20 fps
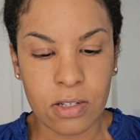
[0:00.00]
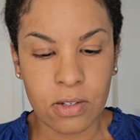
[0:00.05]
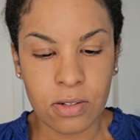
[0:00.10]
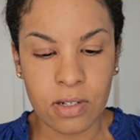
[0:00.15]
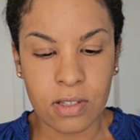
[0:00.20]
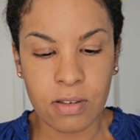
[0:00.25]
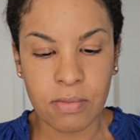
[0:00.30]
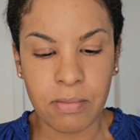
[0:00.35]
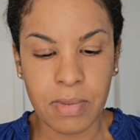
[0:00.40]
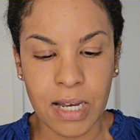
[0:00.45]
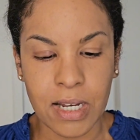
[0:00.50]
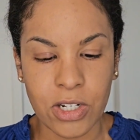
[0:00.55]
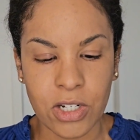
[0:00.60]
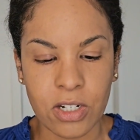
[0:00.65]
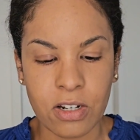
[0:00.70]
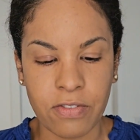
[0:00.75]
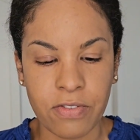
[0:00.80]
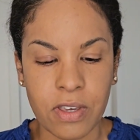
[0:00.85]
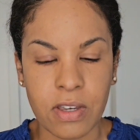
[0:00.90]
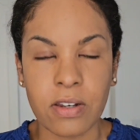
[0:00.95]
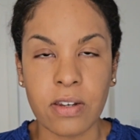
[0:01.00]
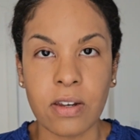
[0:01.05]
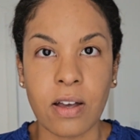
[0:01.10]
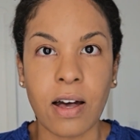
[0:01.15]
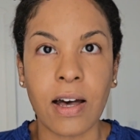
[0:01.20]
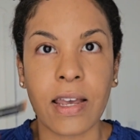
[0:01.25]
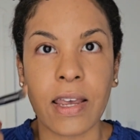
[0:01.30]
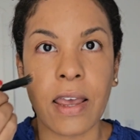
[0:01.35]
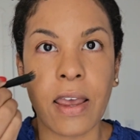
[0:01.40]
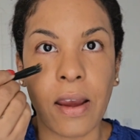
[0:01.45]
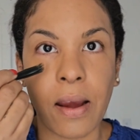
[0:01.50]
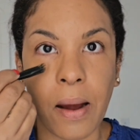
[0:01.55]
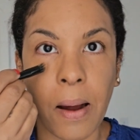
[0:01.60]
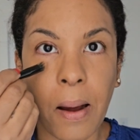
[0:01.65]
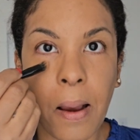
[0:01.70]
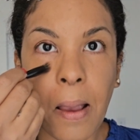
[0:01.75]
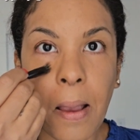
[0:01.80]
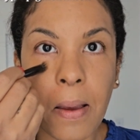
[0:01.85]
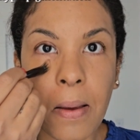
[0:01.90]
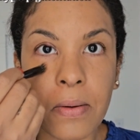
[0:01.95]
look at the magic of the under eye here.
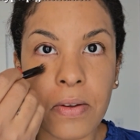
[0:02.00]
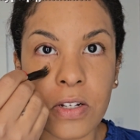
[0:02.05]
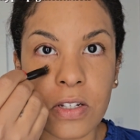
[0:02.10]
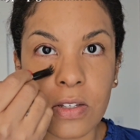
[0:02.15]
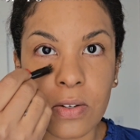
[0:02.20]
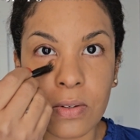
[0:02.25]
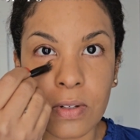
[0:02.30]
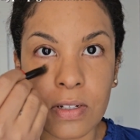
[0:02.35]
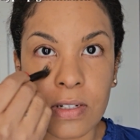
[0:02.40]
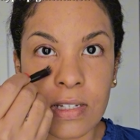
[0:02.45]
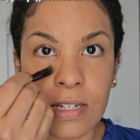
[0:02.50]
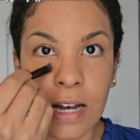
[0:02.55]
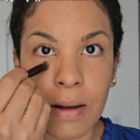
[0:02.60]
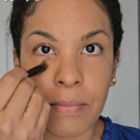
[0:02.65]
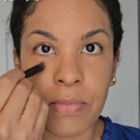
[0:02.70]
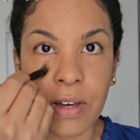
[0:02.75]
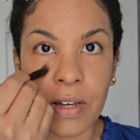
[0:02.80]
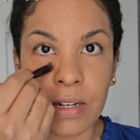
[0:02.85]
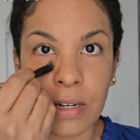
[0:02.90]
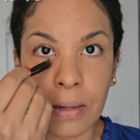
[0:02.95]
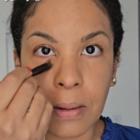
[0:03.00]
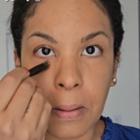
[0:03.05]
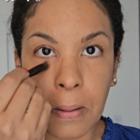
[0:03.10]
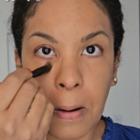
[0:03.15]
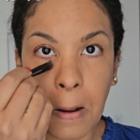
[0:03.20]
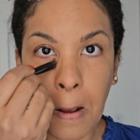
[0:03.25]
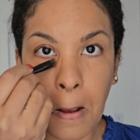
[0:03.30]
Just going to dab that in.